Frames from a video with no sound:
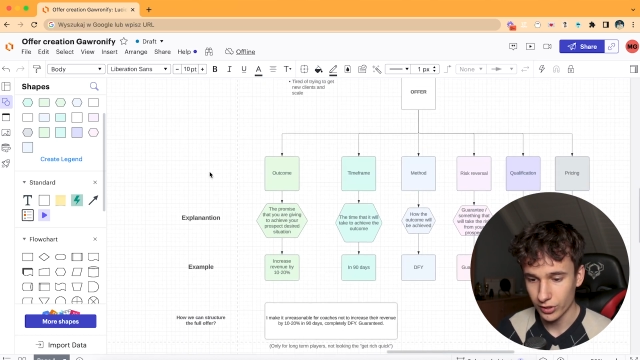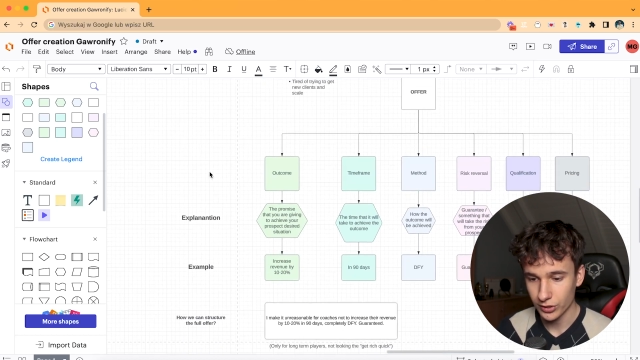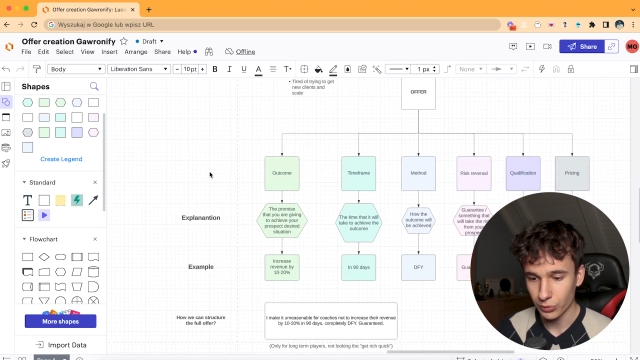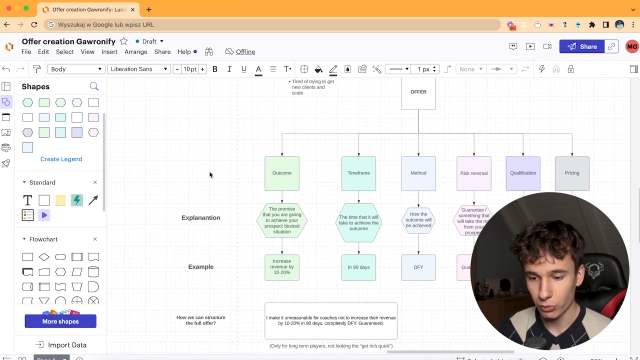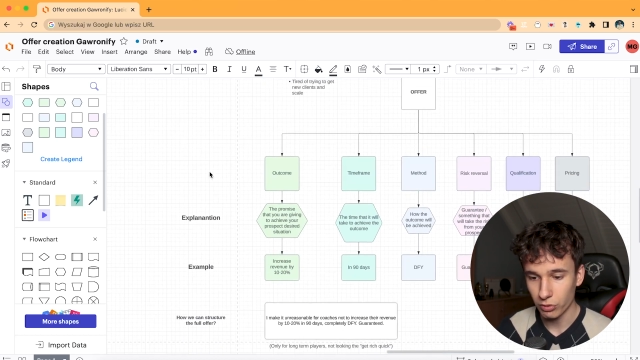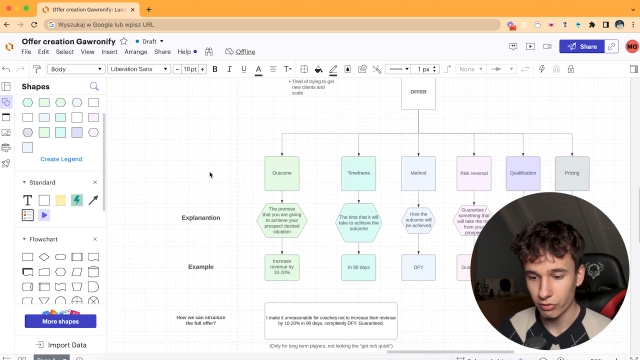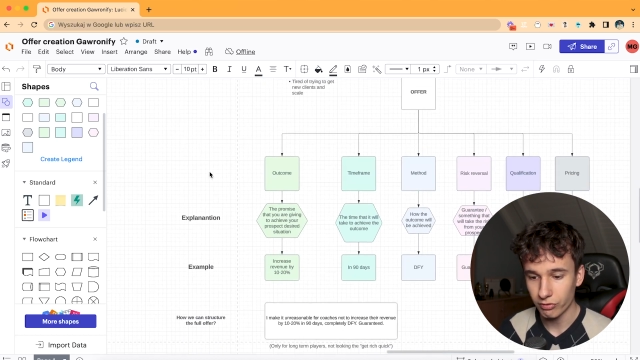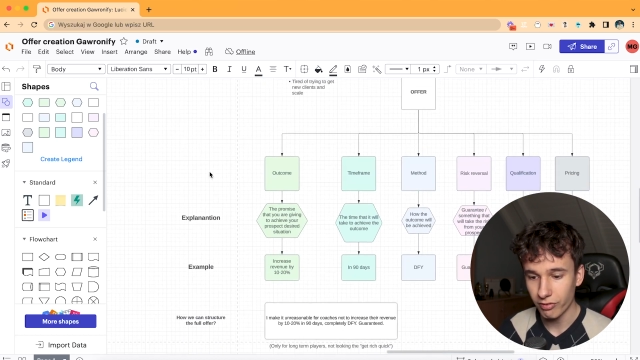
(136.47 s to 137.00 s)

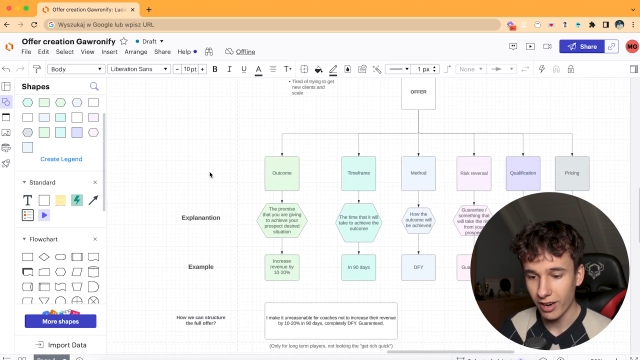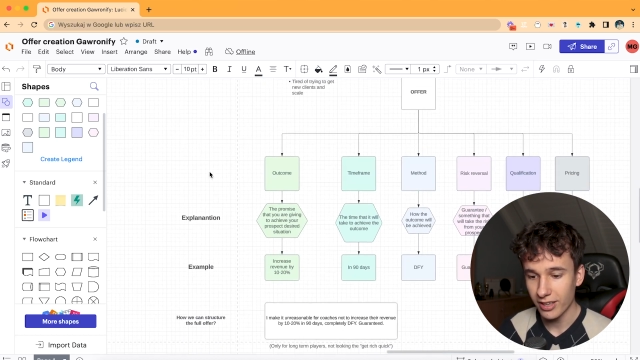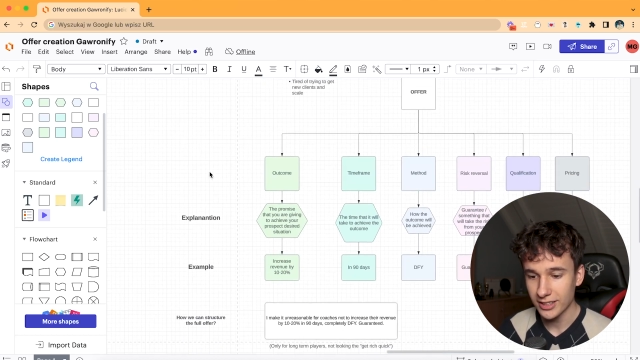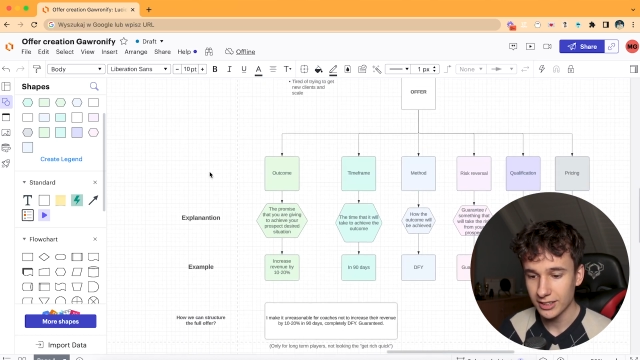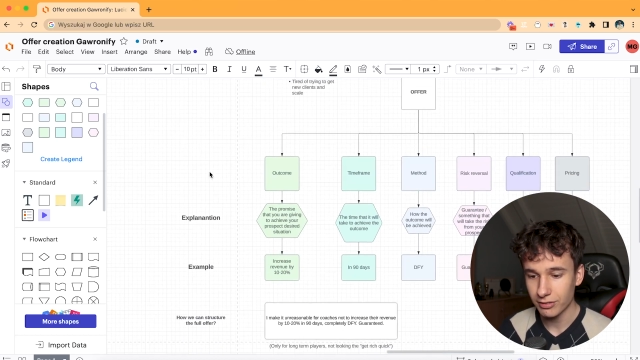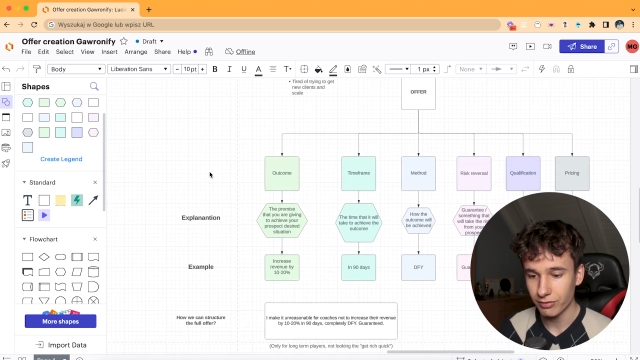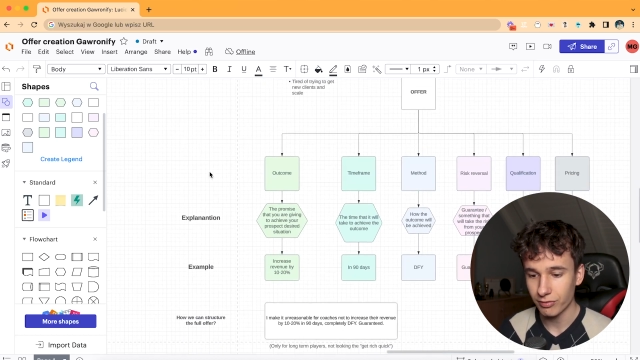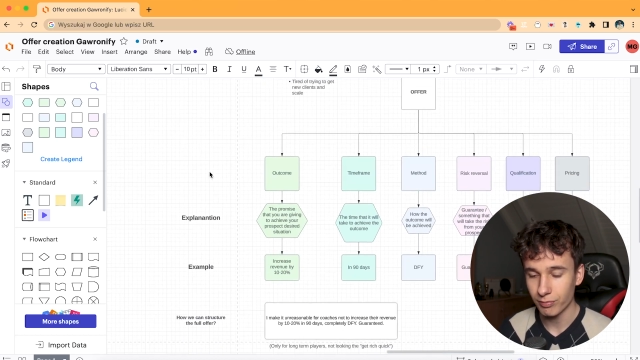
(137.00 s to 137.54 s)
So the
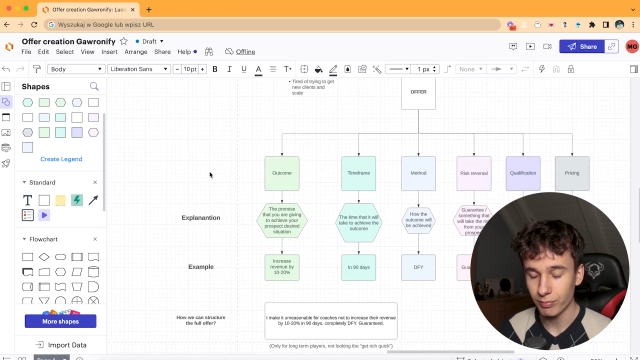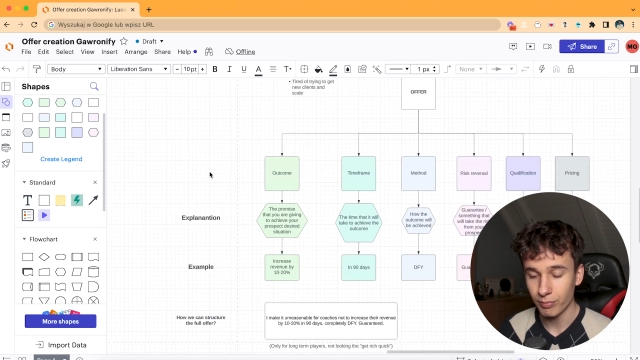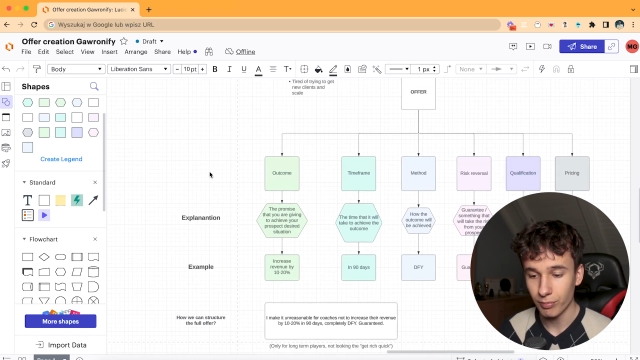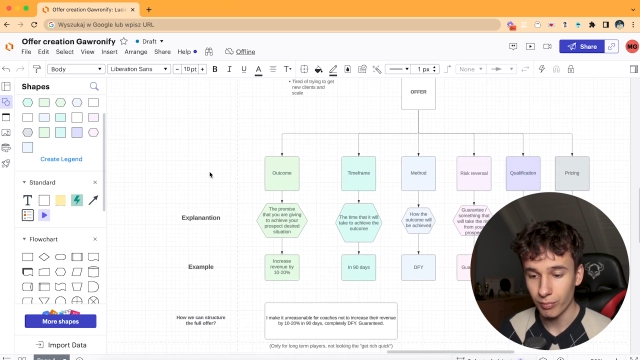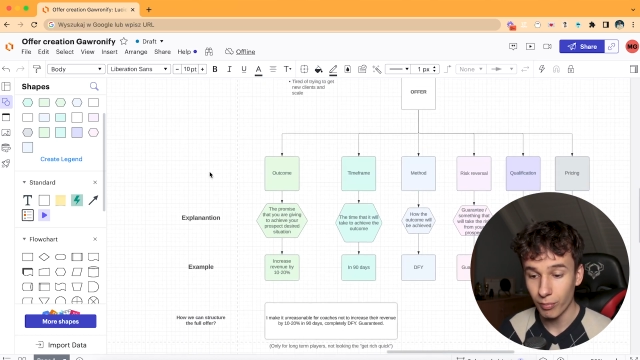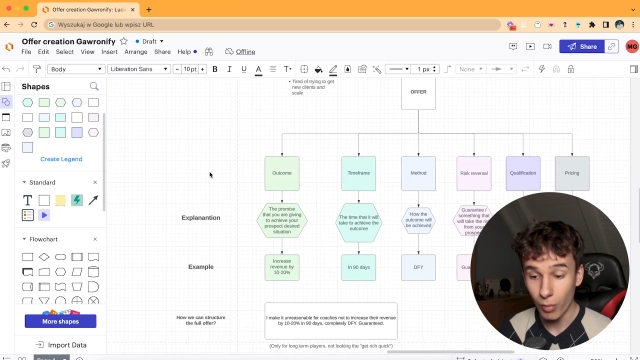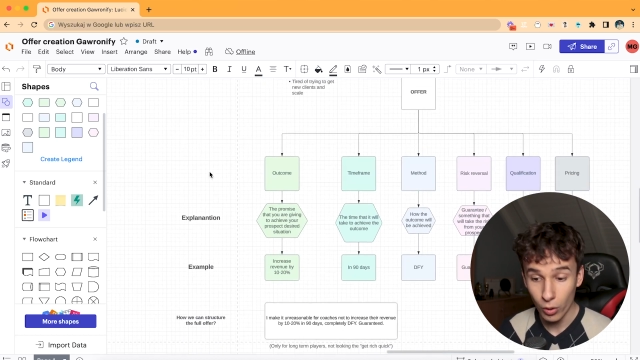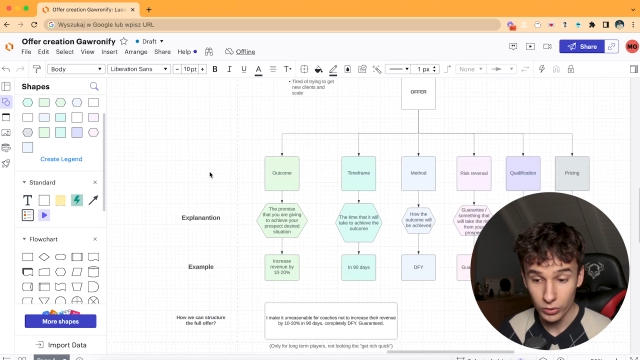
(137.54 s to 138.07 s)
first
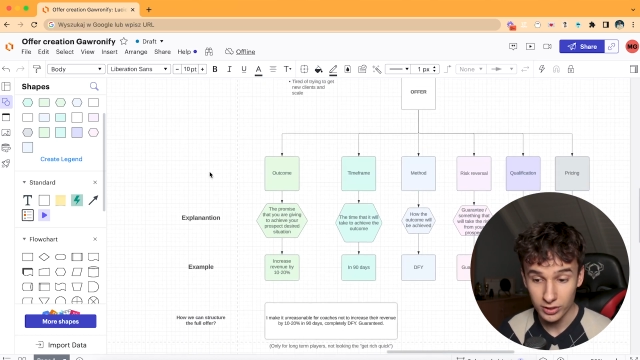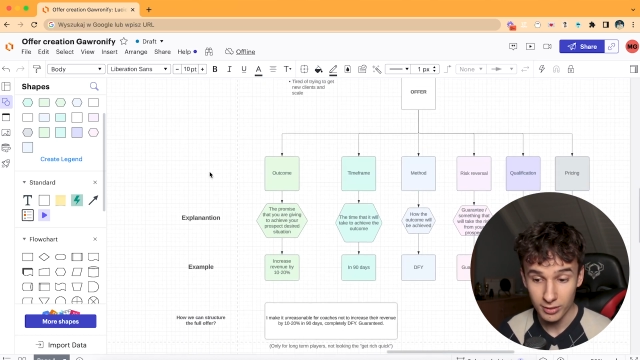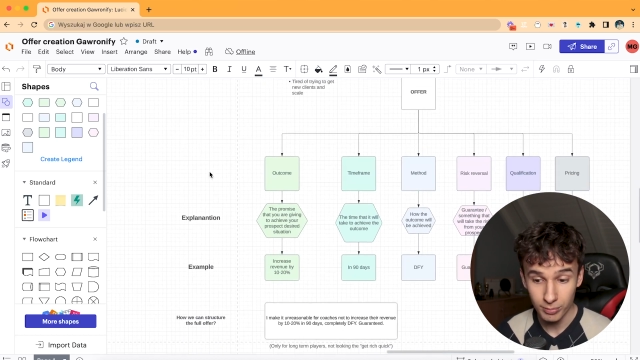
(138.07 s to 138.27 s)
most